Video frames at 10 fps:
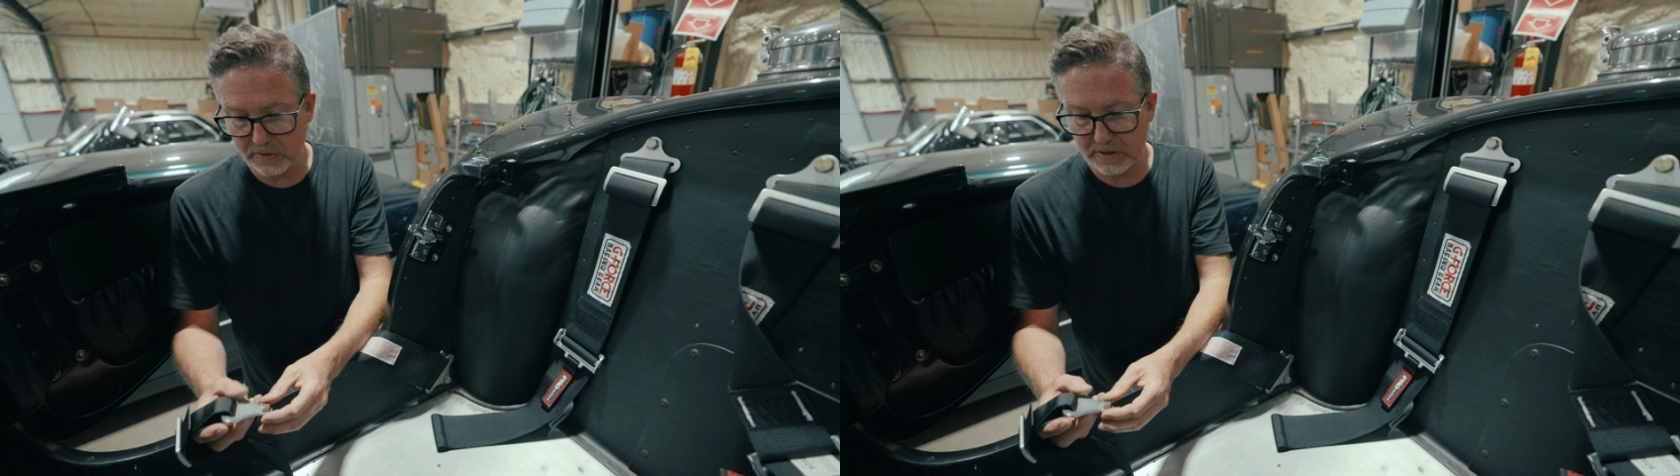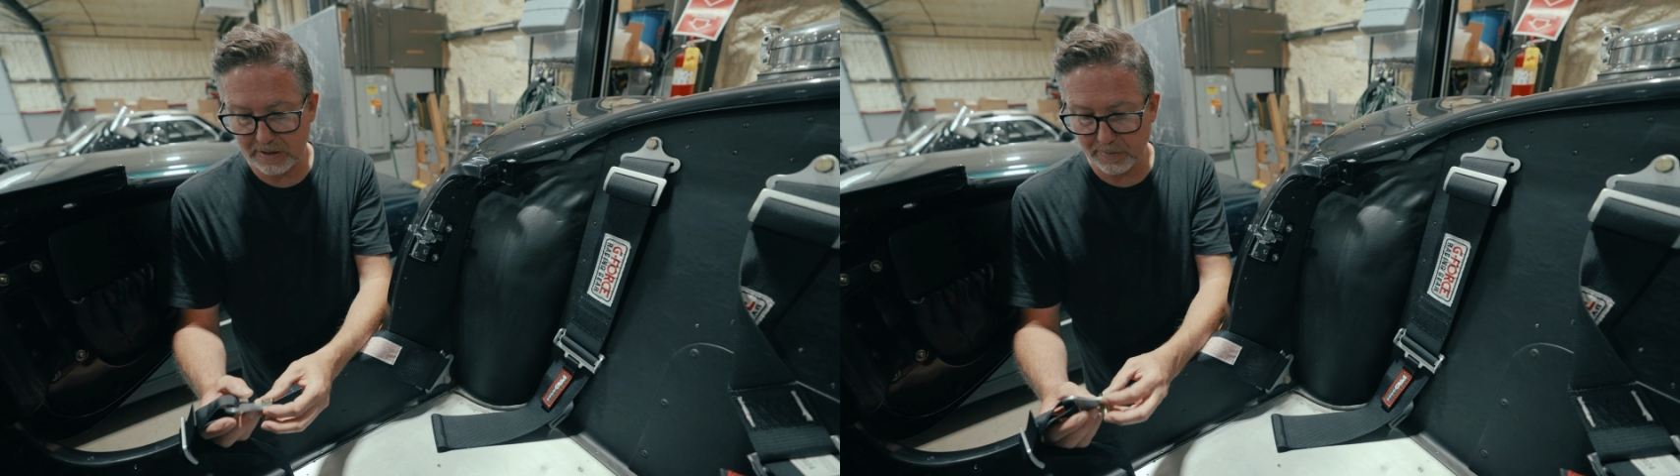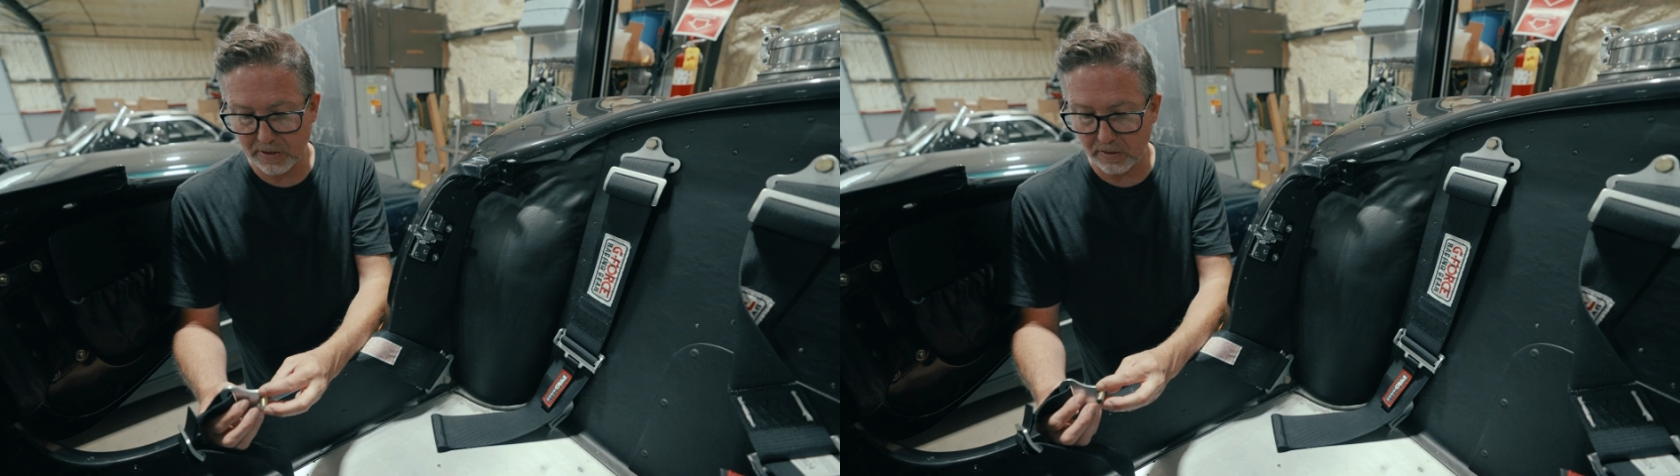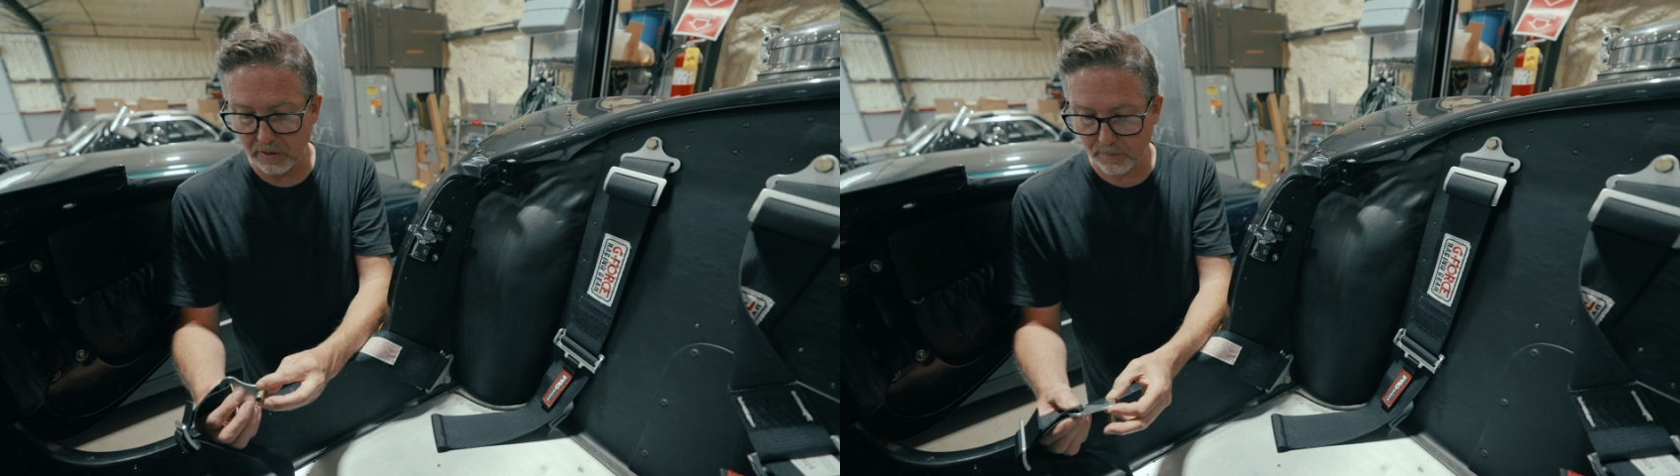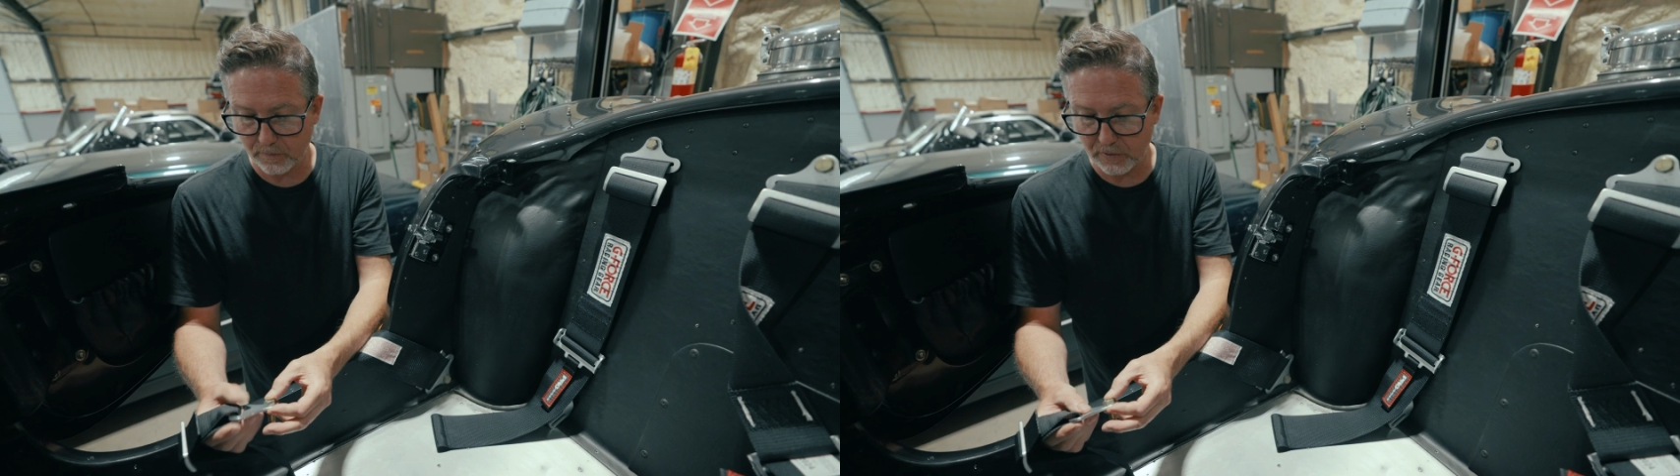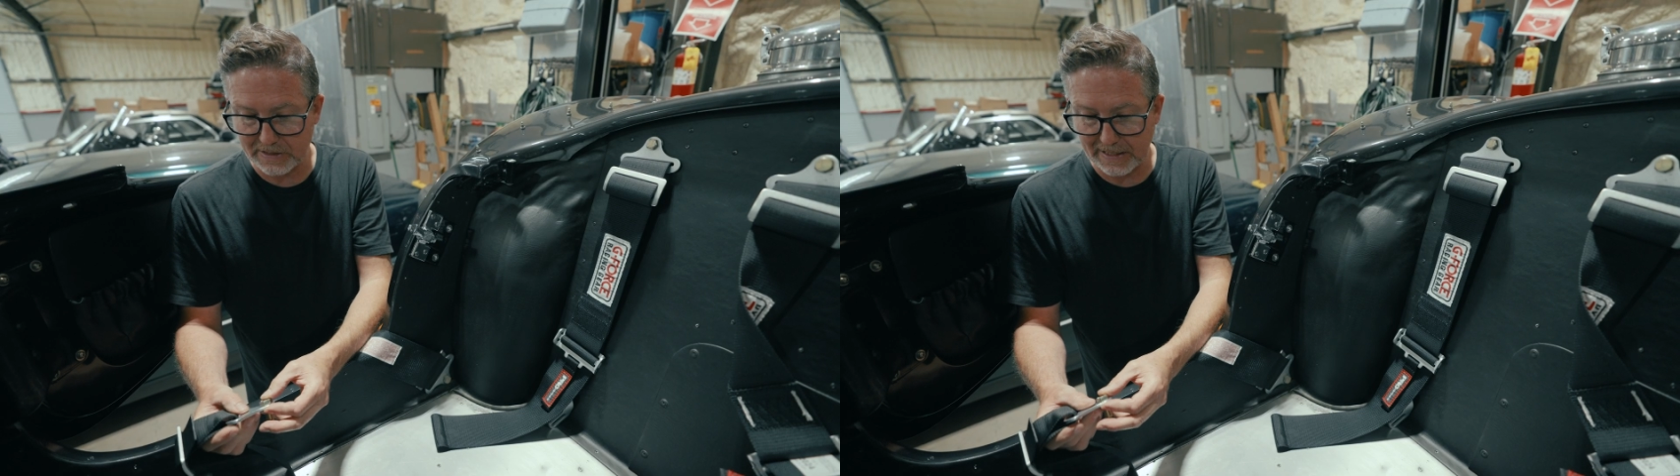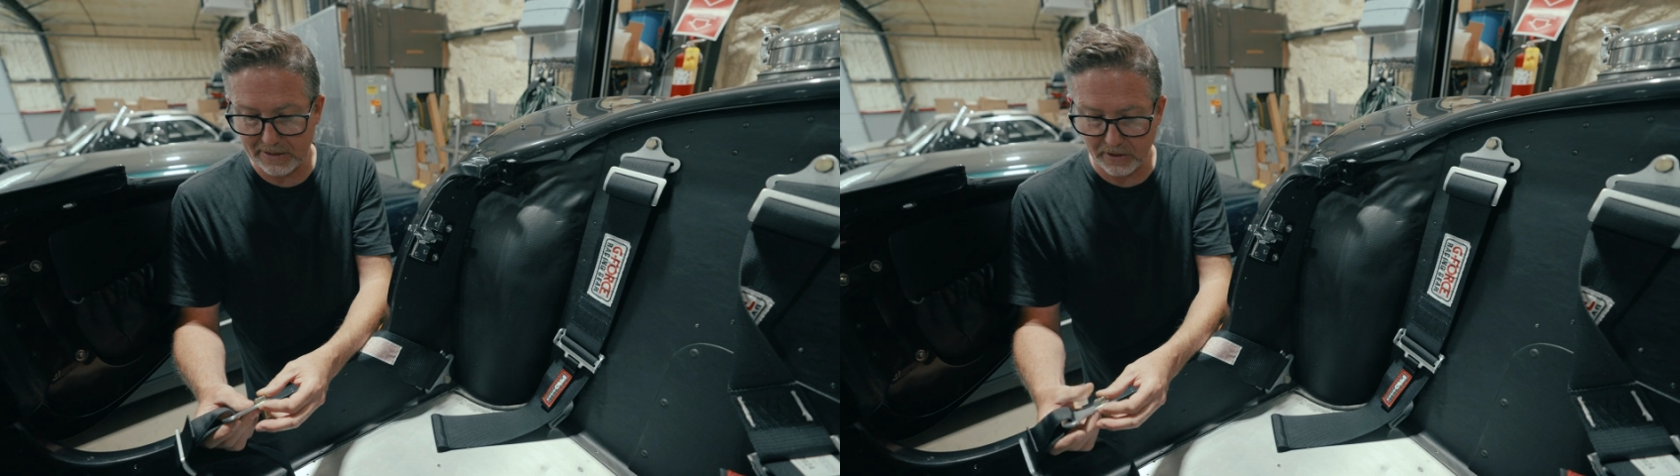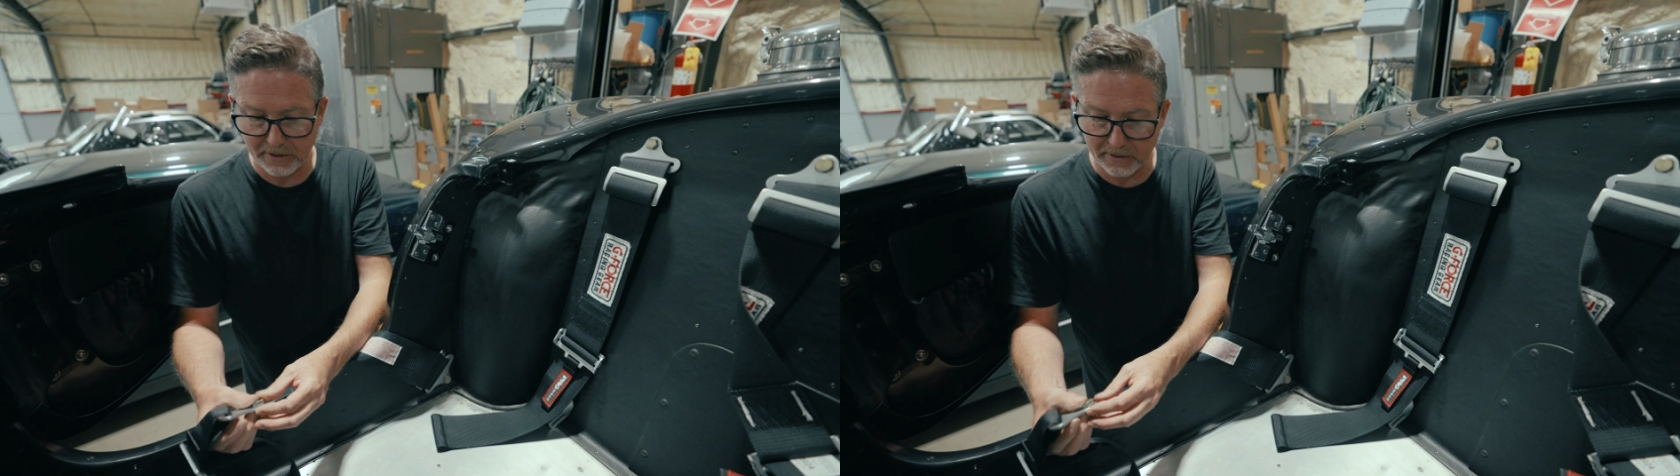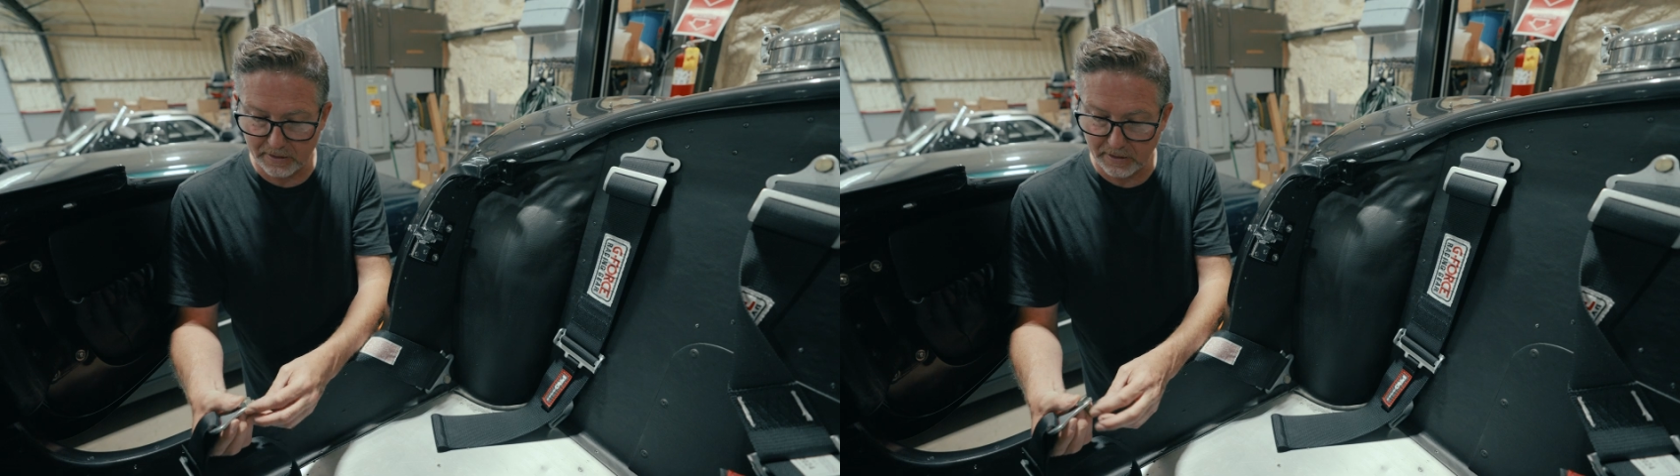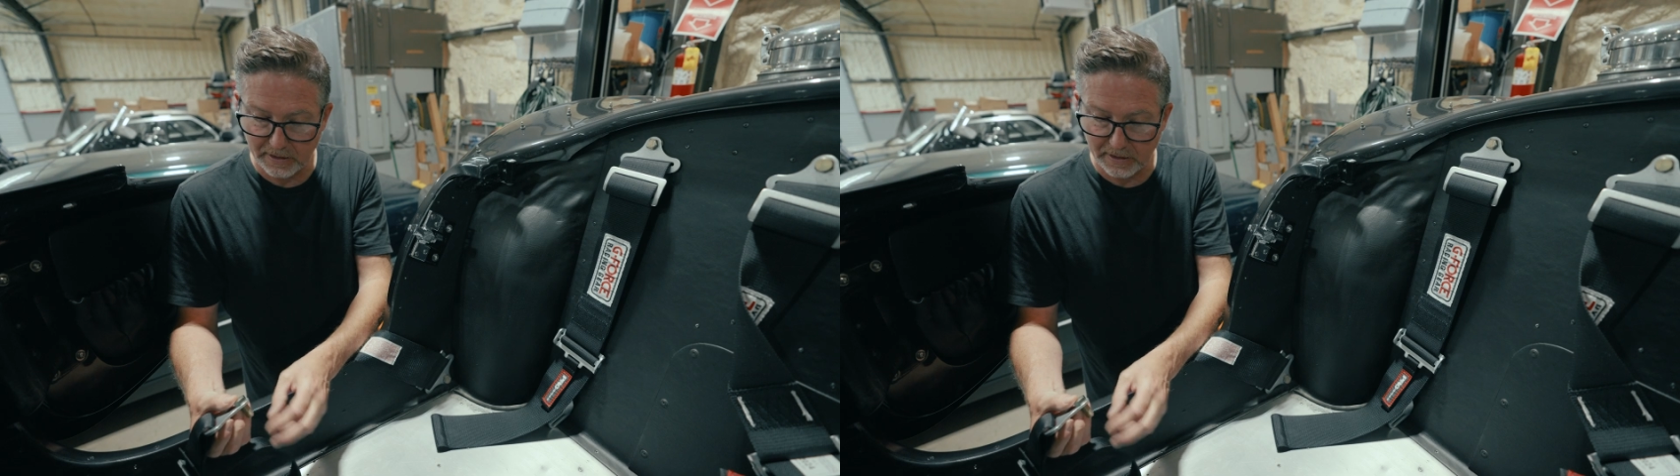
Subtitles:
seatbelt retainer here.